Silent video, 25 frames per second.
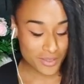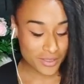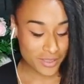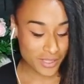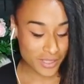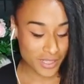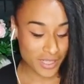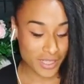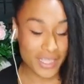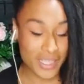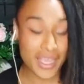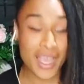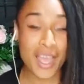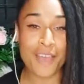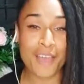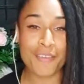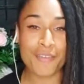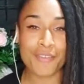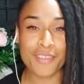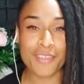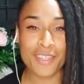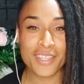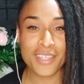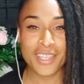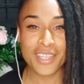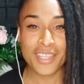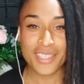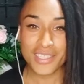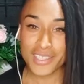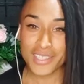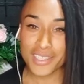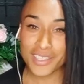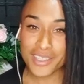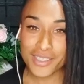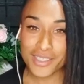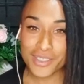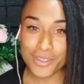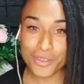I have
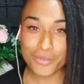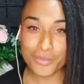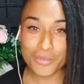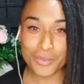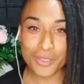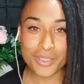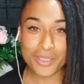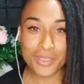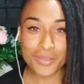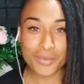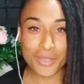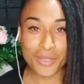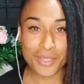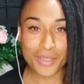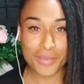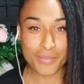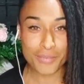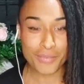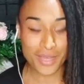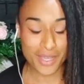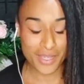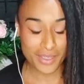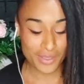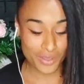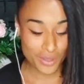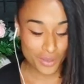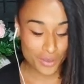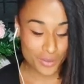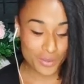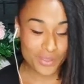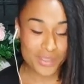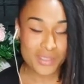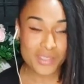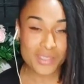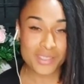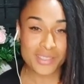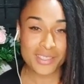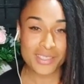this notebook with my
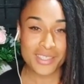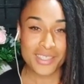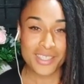notes